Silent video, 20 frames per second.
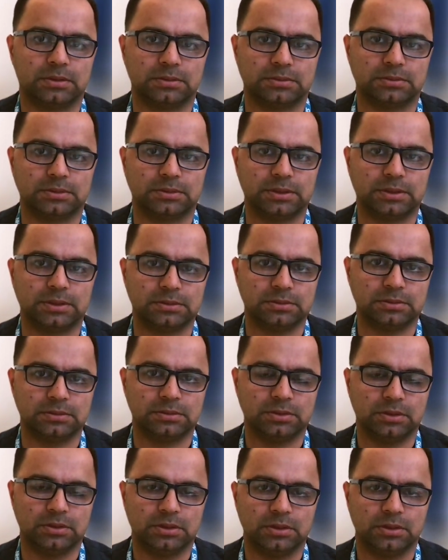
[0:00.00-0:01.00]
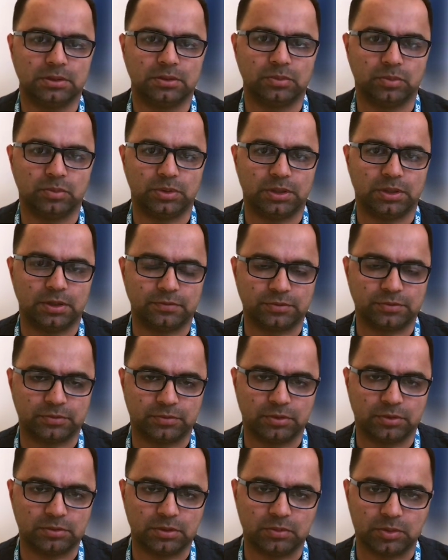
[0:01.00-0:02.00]
then we have to
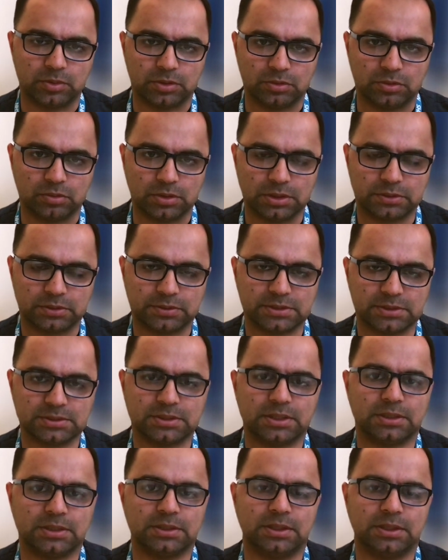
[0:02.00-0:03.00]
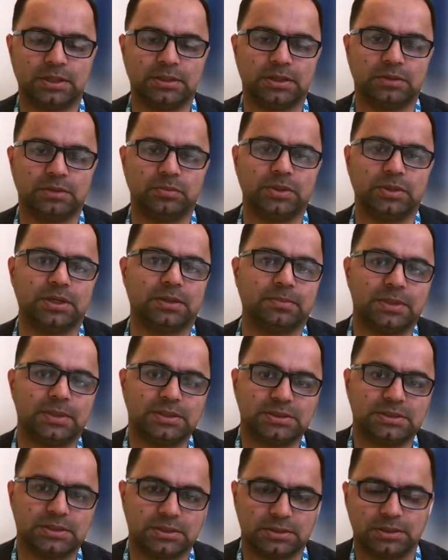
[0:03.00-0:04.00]
follow our local trust guideline, and we can
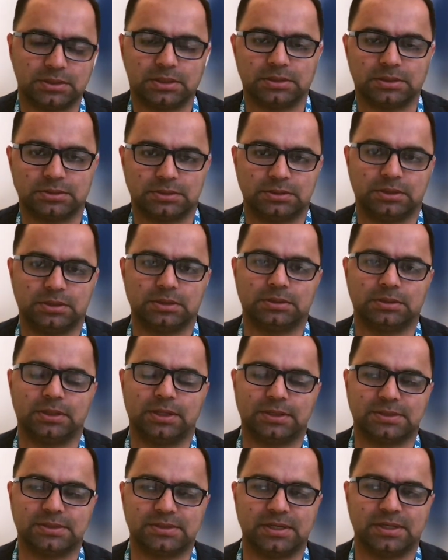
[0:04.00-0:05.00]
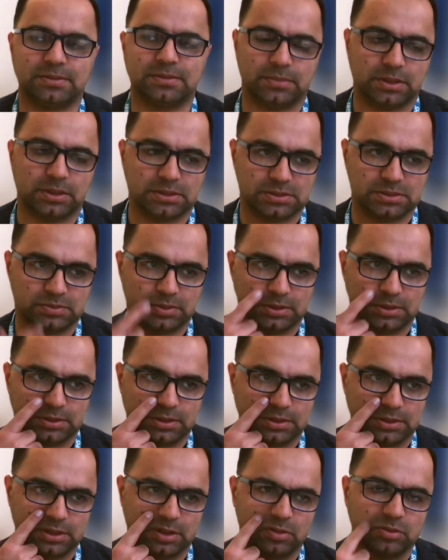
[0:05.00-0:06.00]
mention that in the exam as well,
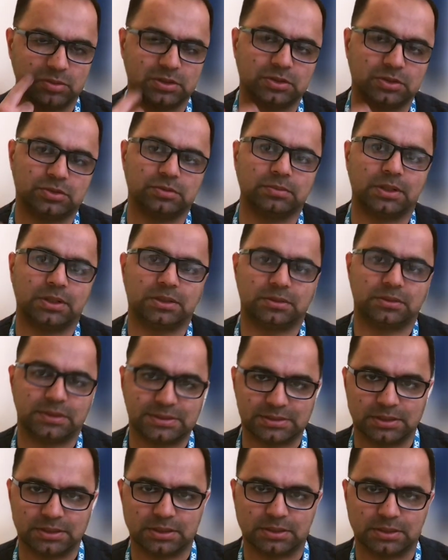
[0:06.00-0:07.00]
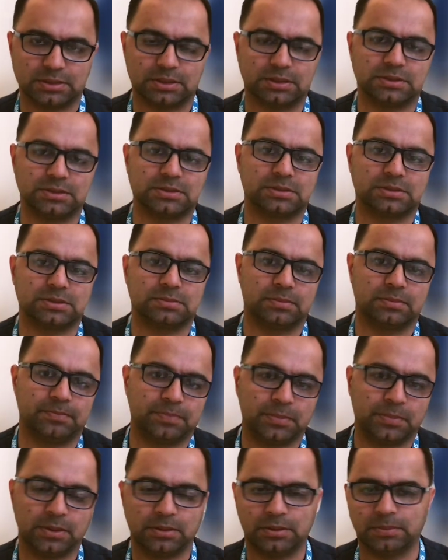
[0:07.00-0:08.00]
that according to my trust guidelines,
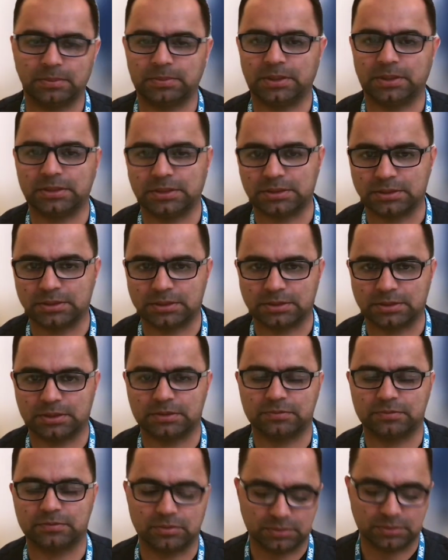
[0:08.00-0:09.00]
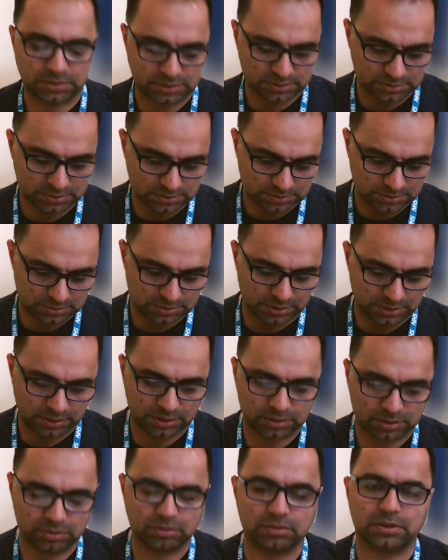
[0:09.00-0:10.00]
the platelet target for this
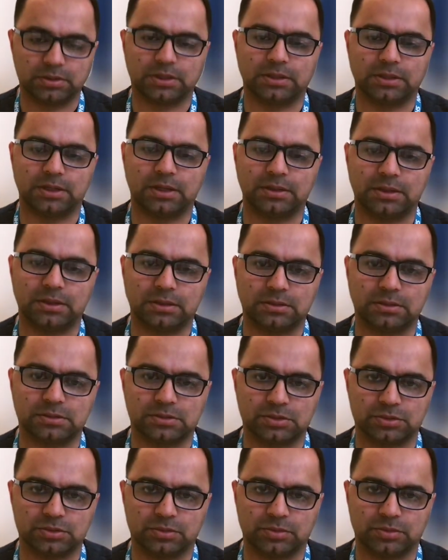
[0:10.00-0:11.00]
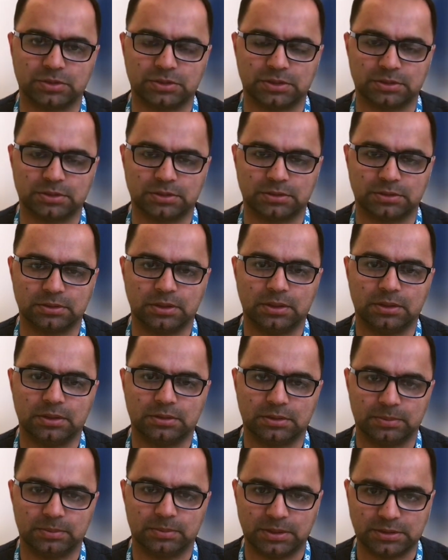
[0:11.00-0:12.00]
thing or in any other situation,
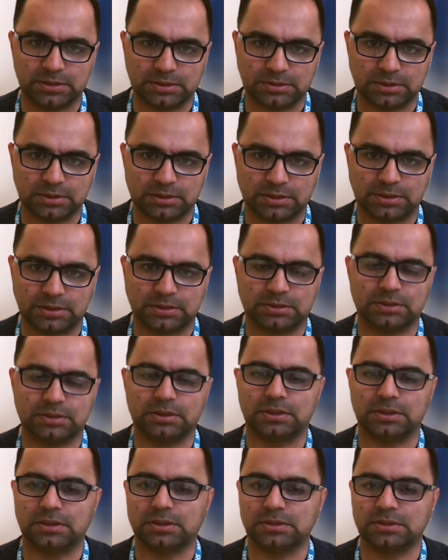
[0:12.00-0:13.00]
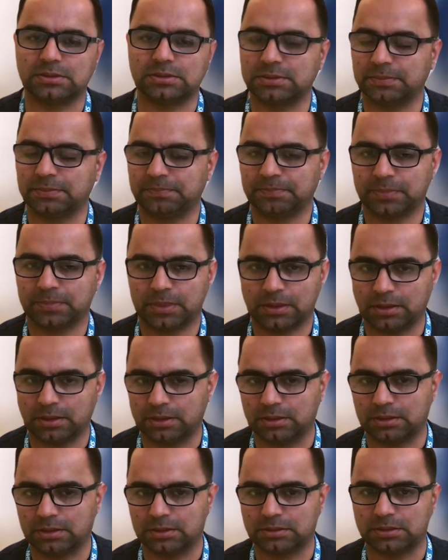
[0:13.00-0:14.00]
the platelet target is
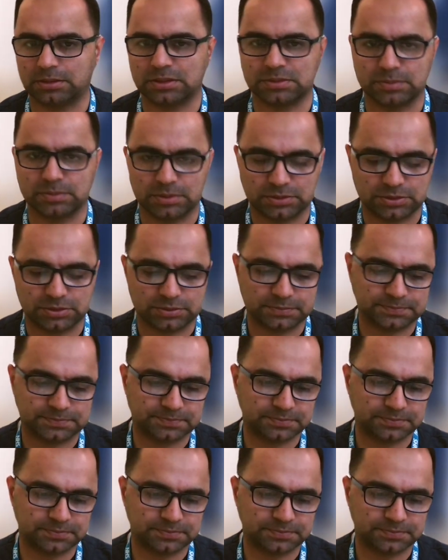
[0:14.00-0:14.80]
this much.